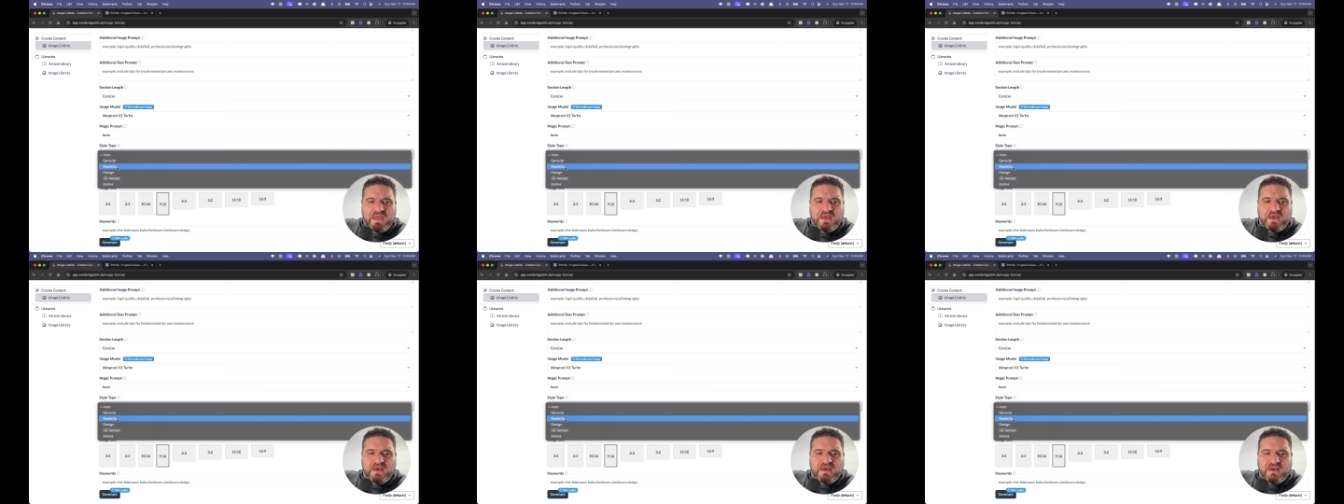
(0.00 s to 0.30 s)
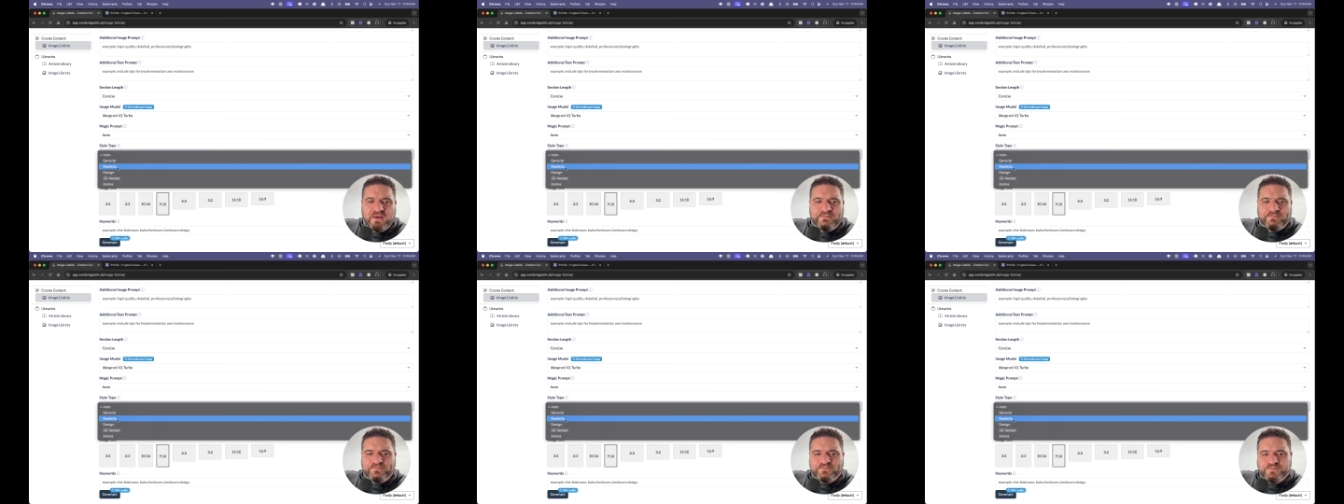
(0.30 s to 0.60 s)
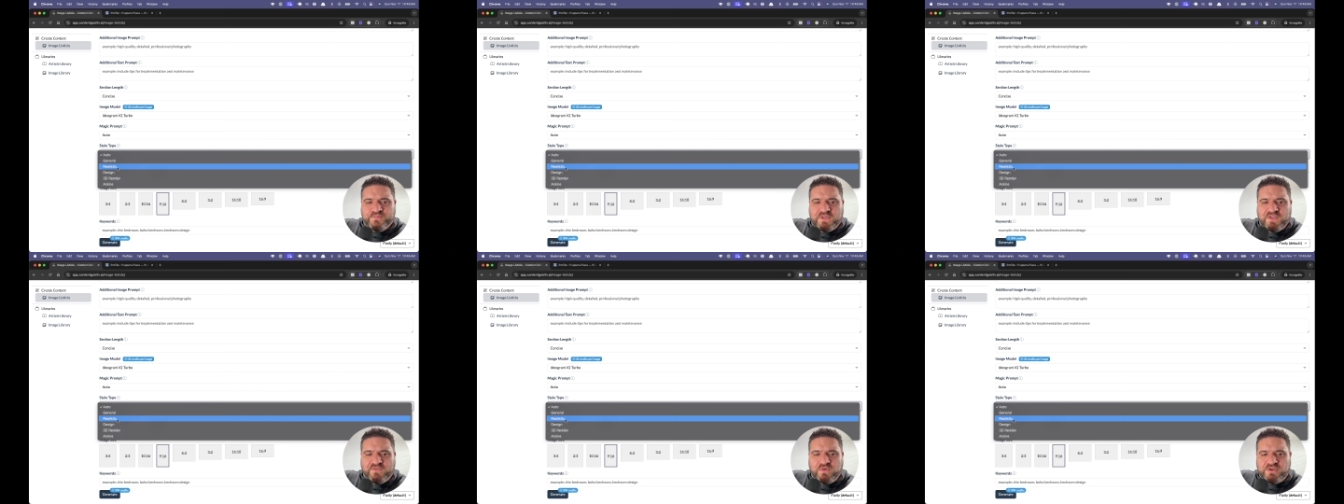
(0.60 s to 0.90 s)

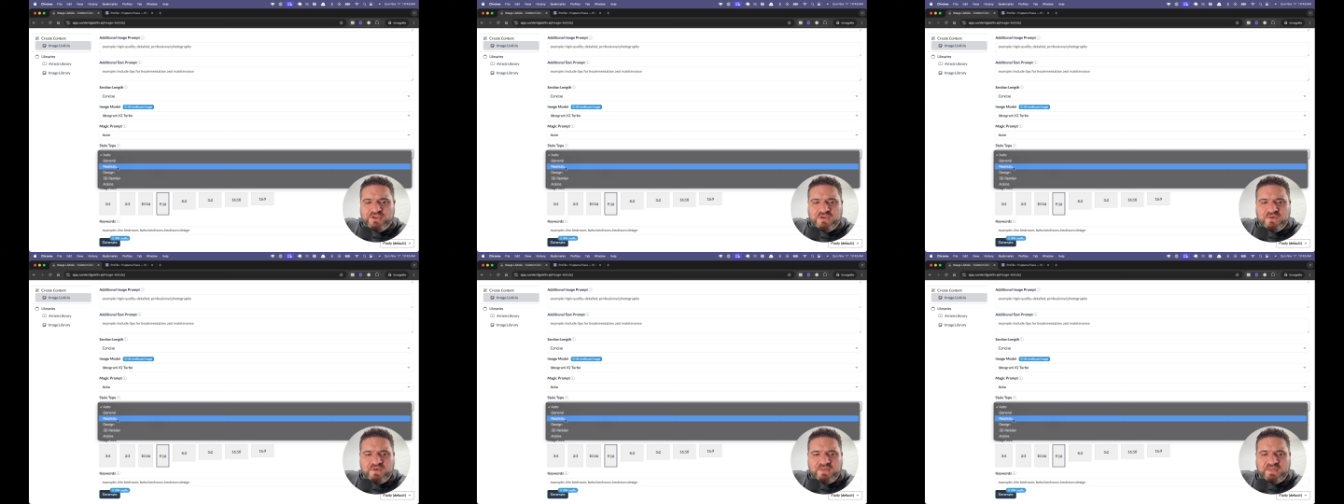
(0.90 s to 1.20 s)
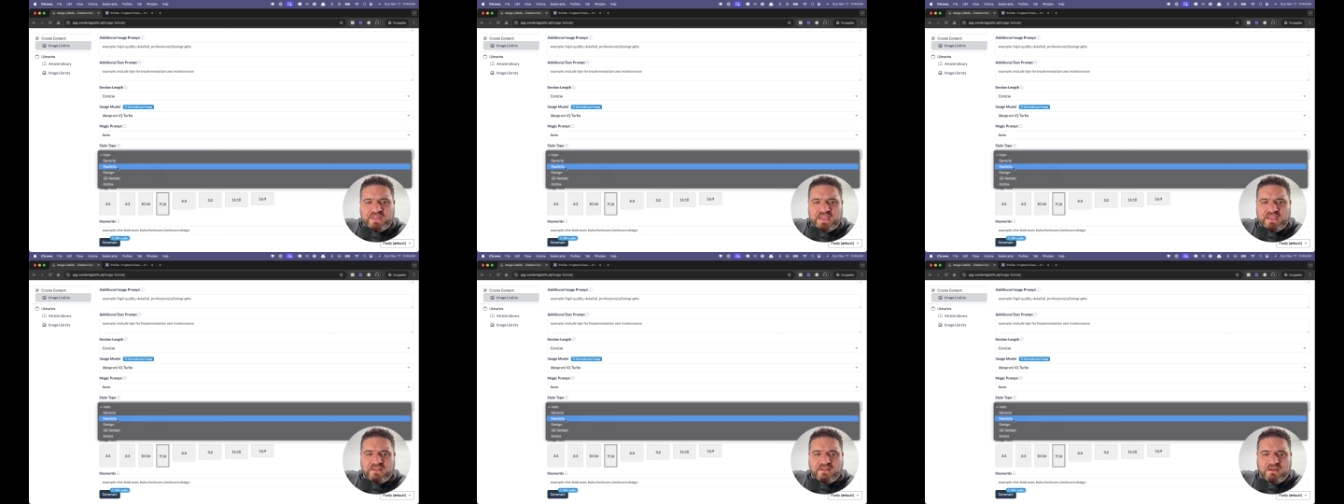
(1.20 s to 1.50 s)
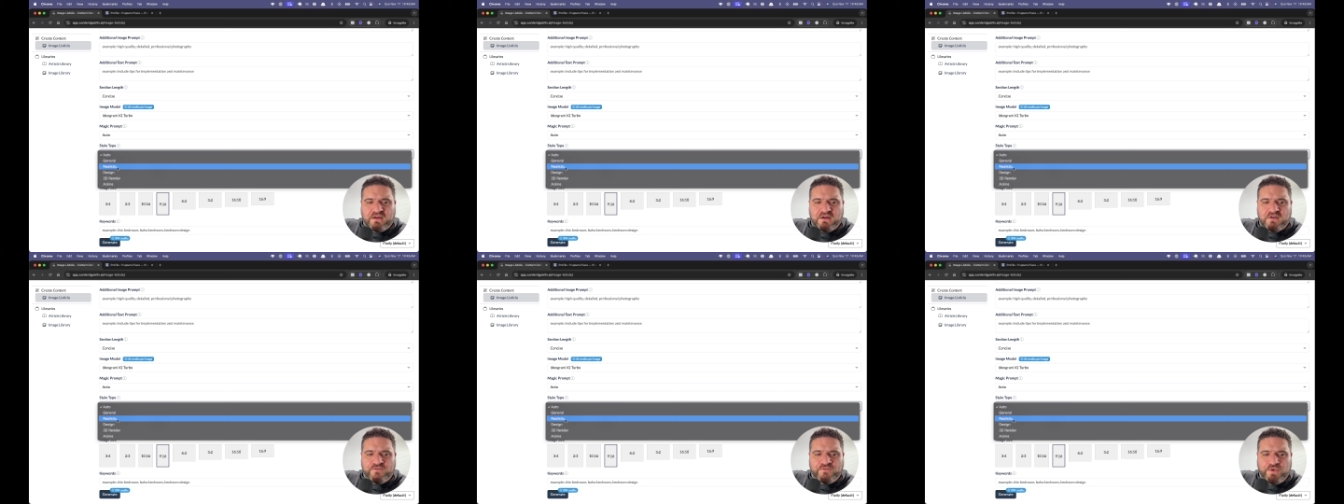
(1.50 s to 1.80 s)
If we're doing like
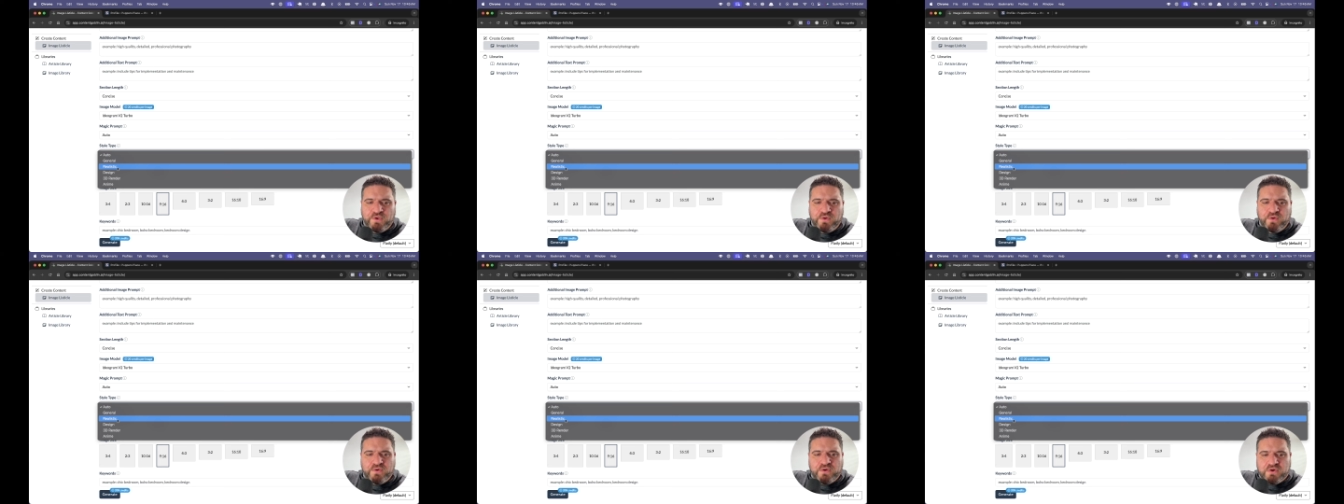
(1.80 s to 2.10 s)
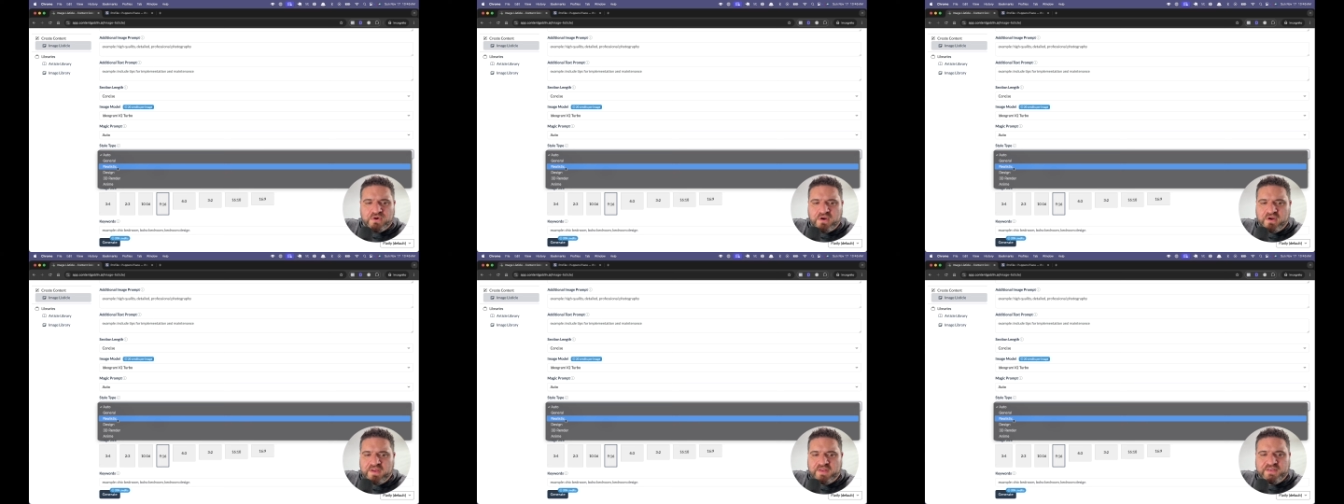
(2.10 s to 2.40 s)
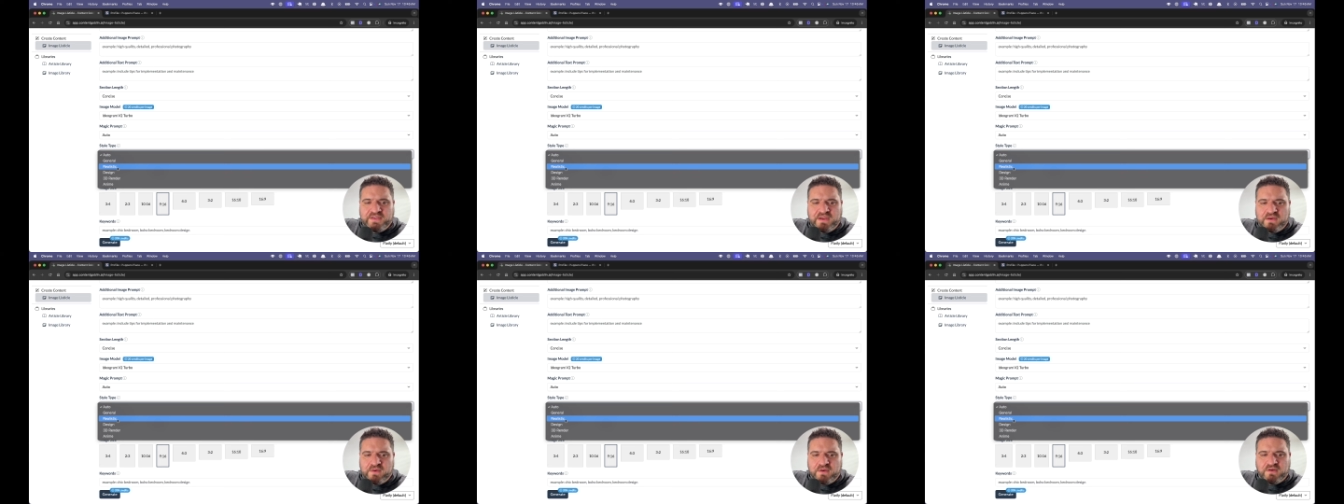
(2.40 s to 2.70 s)
our food or our
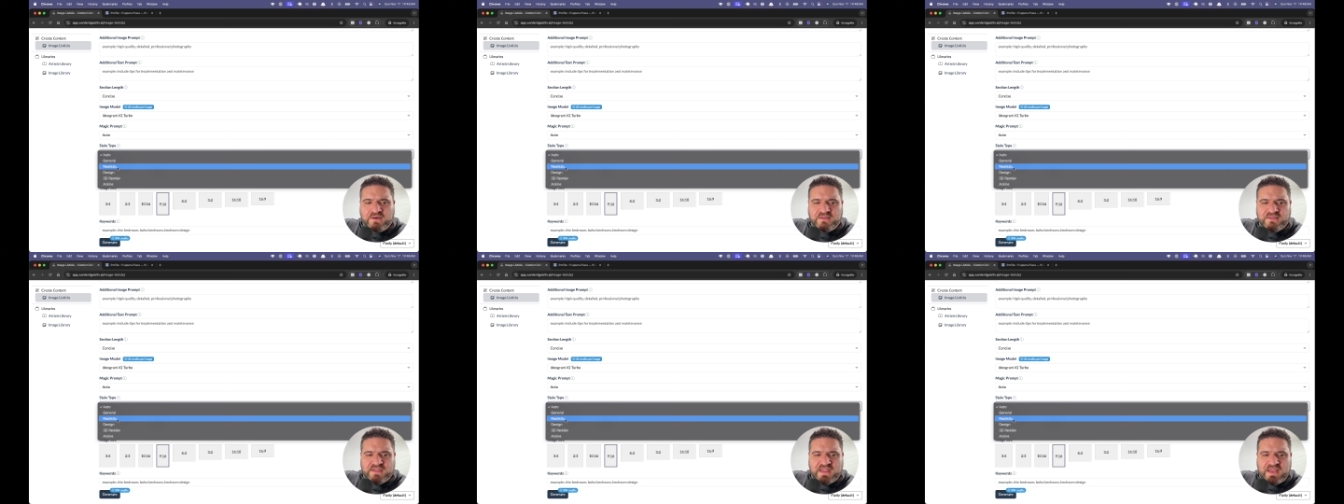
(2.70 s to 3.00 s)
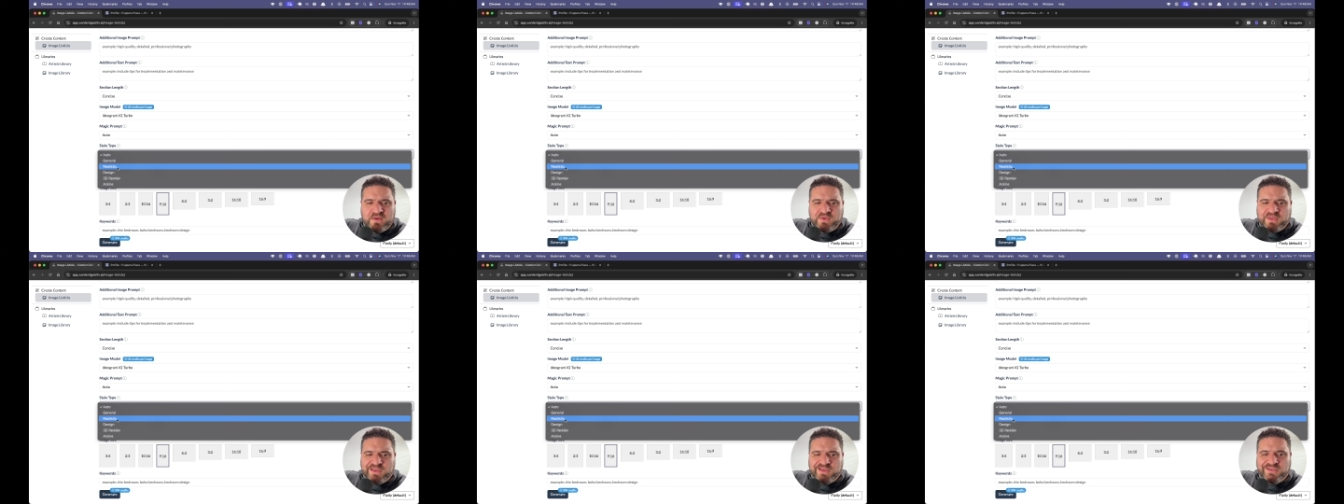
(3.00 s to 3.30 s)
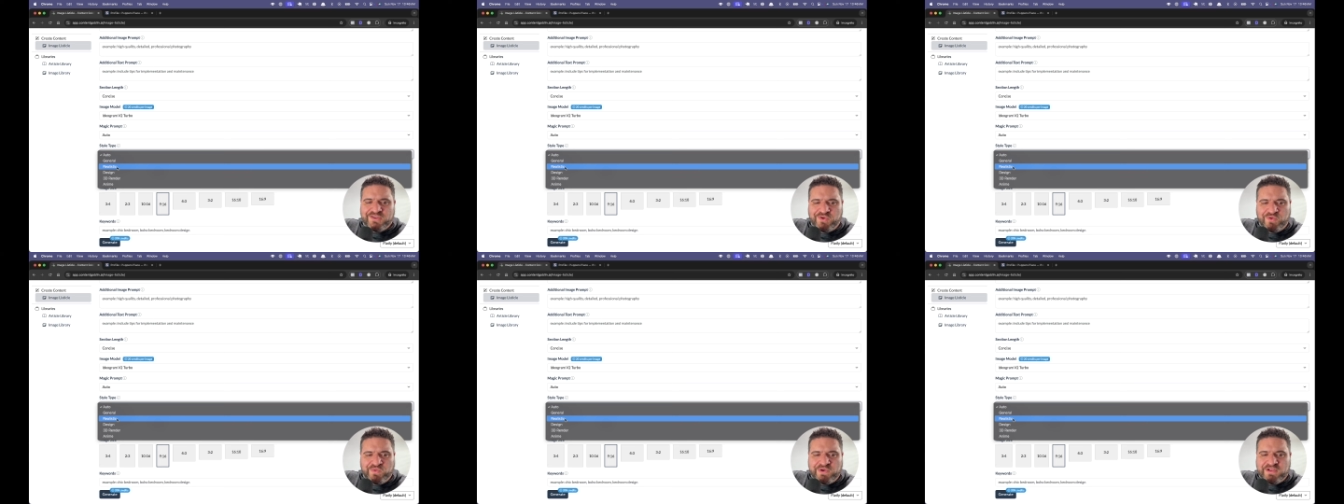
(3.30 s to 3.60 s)
interior design, we could
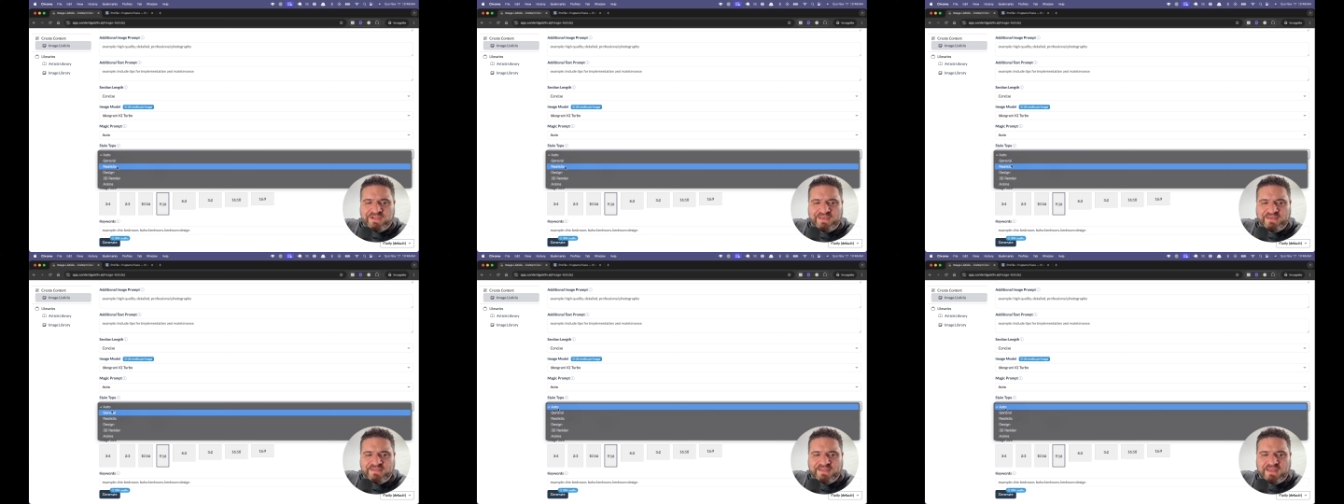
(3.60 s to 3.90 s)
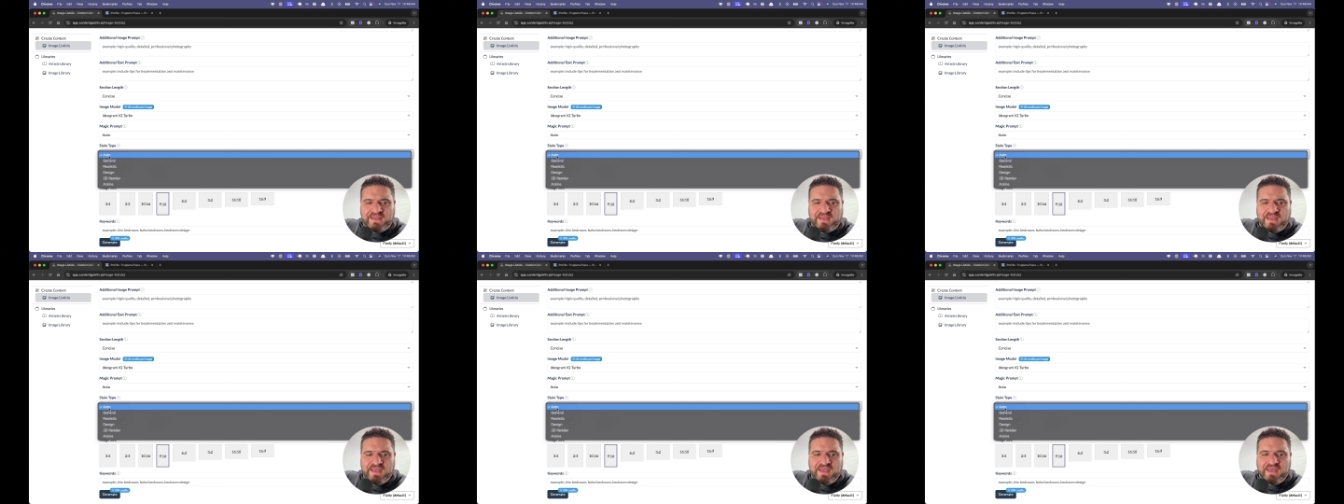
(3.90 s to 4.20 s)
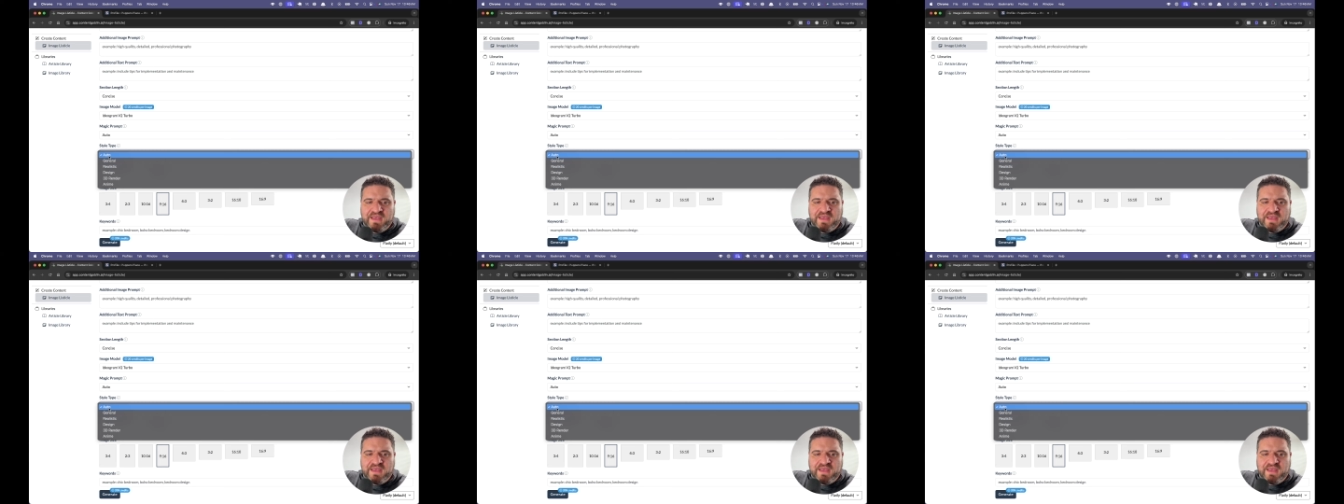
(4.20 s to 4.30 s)
do realistic.